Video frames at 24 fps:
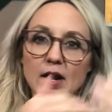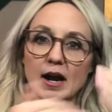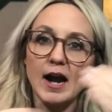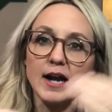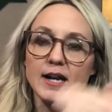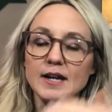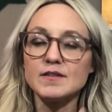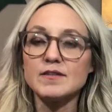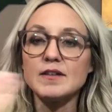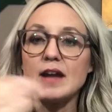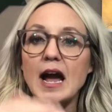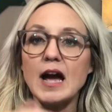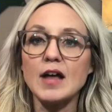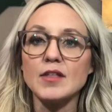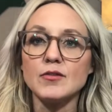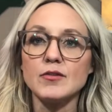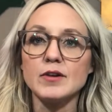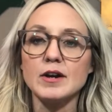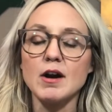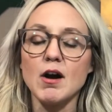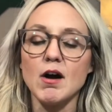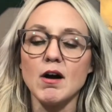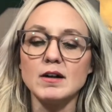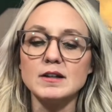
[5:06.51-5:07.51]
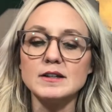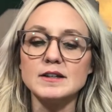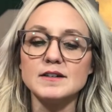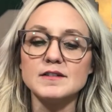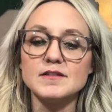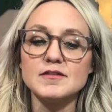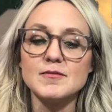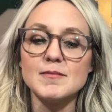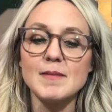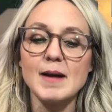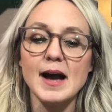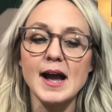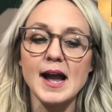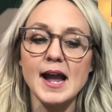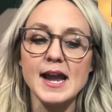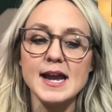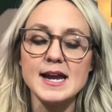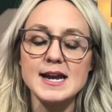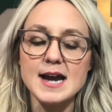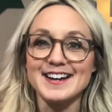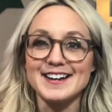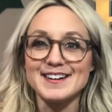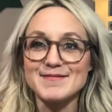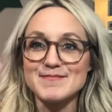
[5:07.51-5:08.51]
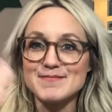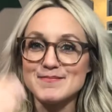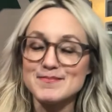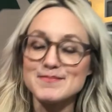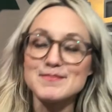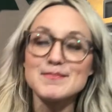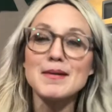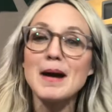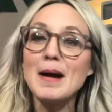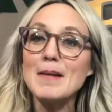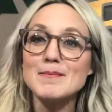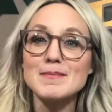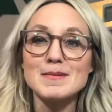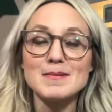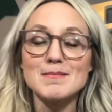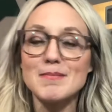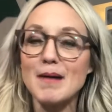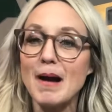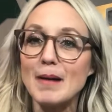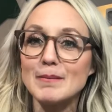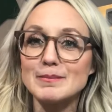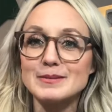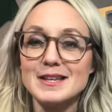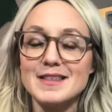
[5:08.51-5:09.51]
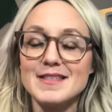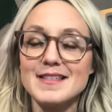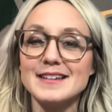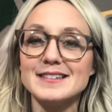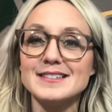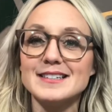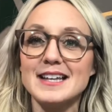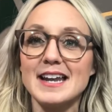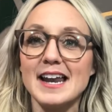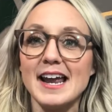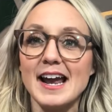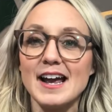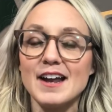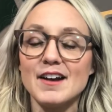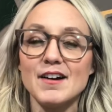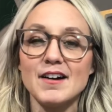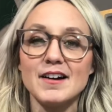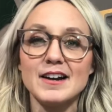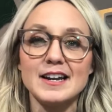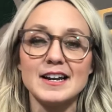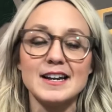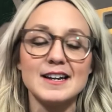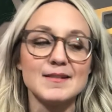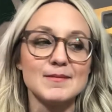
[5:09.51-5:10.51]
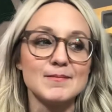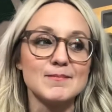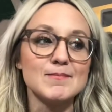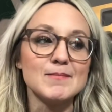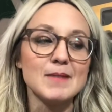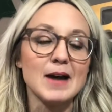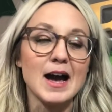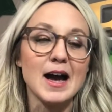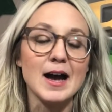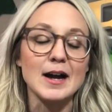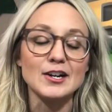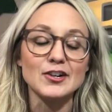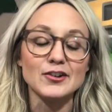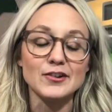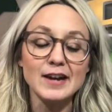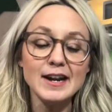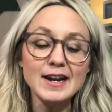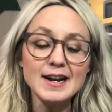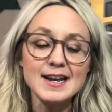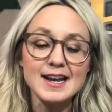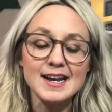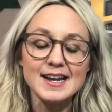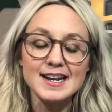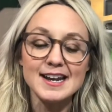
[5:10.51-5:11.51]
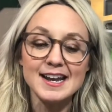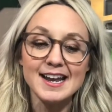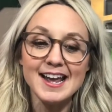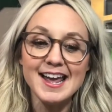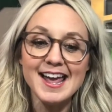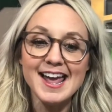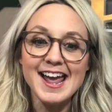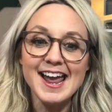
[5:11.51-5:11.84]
kind of gathering all of my prep and props and things that I had already created.